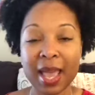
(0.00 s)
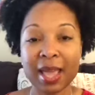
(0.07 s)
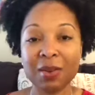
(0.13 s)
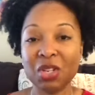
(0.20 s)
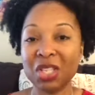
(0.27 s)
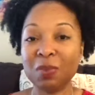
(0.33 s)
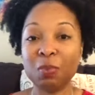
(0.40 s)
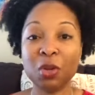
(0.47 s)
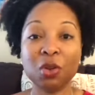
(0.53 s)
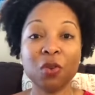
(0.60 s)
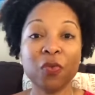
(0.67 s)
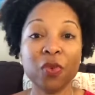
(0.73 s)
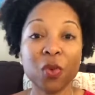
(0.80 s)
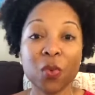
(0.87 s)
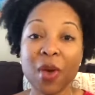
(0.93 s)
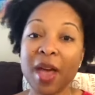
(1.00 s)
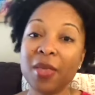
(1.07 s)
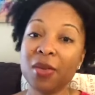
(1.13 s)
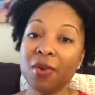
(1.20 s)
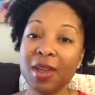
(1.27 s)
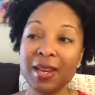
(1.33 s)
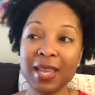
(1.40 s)
and just beautiful
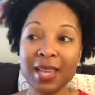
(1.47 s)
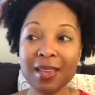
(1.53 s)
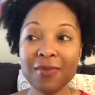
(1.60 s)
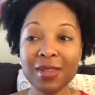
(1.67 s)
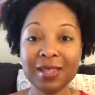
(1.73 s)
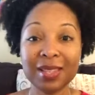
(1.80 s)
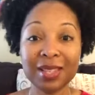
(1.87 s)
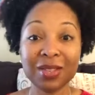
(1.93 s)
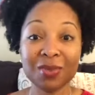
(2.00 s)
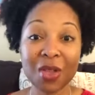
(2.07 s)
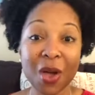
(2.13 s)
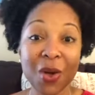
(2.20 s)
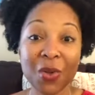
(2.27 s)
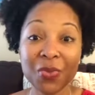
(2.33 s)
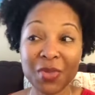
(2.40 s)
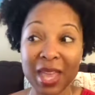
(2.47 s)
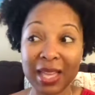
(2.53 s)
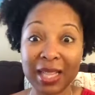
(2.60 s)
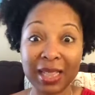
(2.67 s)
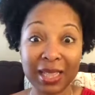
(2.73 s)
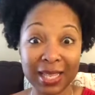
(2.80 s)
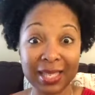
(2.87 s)
weather and even snow
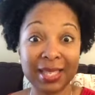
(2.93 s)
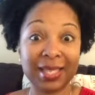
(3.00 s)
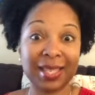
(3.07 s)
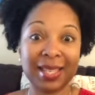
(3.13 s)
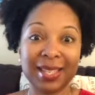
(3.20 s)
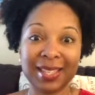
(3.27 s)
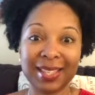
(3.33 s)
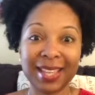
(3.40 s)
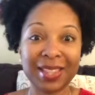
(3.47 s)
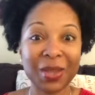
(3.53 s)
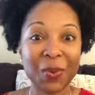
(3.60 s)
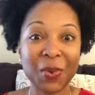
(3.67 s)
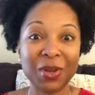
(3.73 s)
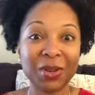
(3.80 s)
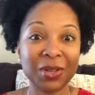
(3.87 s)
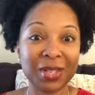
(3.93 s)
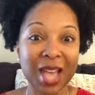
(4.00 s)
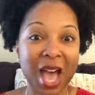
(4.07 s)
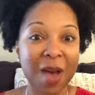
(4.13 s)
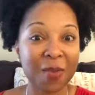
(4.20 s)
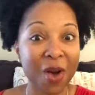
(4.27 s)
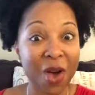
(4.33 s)
that glistens in the
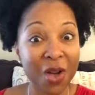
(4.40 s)
wintertime,